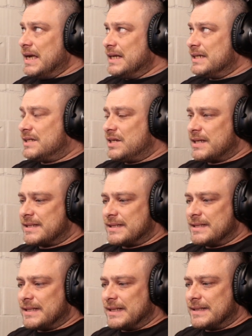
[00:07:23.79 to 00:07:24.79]
It's
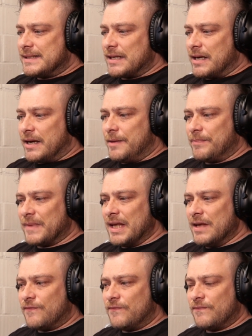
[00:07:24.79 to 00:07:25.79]
just that
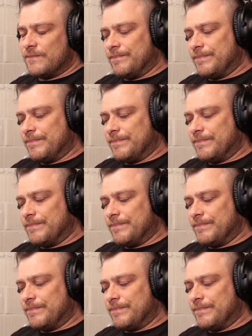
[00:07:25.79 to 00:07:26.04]
if